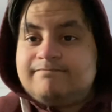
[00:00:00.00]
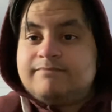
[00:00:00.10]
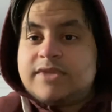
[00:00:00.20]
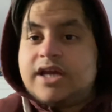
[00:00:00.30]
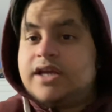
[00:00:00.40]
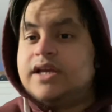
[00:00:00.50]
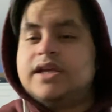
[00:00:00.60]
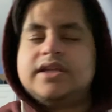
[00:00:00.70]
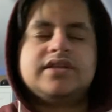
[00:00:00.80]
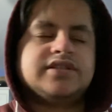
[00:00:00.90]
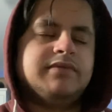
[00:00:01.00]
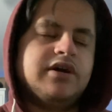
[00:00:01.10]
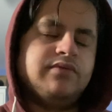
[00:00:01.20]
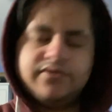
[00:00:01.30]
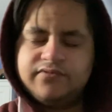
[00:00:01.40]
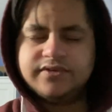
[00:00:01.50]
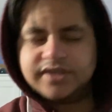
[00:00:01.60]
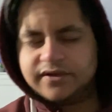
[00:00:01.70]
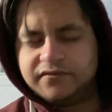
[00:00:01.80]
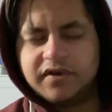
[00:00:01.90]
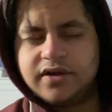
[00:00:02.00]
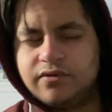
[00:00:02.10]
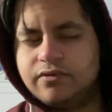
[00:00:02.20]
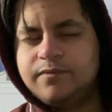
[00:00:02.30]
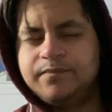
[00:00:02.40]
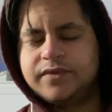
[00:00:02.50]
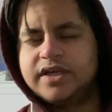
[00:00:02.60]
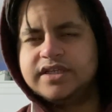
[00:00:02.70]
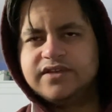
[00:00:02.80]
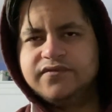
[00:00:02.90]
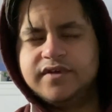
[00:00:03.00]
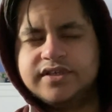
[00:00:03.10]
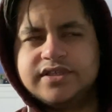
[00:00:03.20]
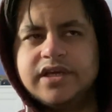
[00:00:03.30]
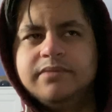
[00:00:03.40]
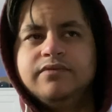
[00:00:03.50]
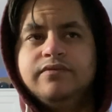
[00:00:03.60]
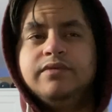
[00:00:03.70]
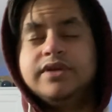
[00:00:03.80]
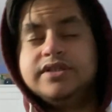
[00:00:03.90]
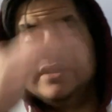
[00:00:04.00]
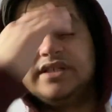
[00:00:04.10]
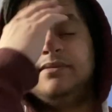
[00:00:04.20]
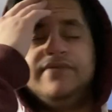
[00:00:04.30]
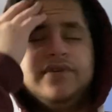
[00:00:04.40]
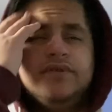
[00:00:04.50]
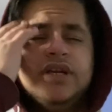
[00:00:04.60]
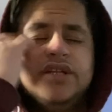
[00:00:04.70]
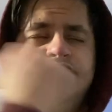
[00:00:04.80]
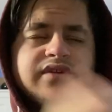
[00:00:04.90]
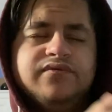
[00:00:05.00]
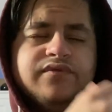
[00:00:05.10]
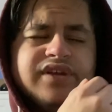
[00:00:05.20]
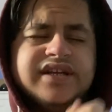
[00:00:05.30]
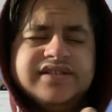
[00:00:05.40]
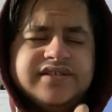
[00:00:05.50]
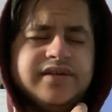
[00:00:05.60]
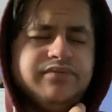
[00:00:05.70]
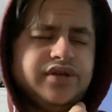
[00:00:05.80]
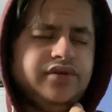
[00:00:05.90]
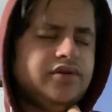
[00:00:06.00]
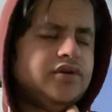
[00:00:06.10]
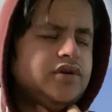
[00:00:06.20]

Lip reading: Like, it doesn't matter. We're through to the final, and this is the first time we went to a semi-final in, like, 24 years or something.